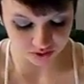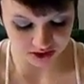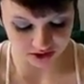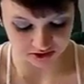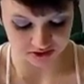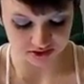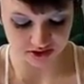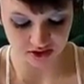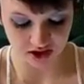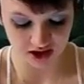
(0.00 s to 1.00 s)

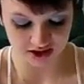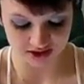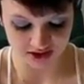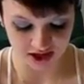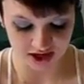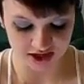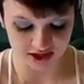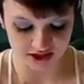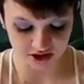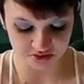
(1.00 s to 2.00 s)
swings,
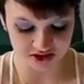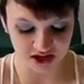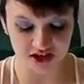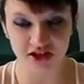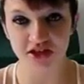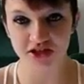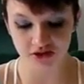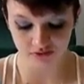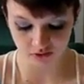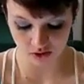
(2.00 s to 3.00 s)
anxiety, deep
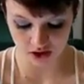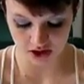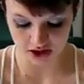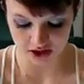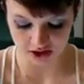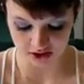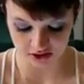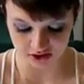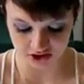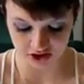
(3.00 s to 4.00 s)
sadness,
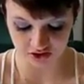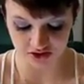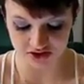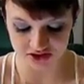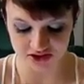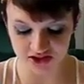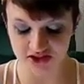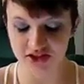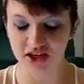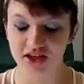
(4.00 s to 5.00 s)
euphoria, general
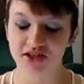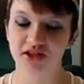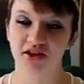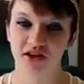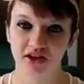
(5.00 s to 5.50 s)
discontent.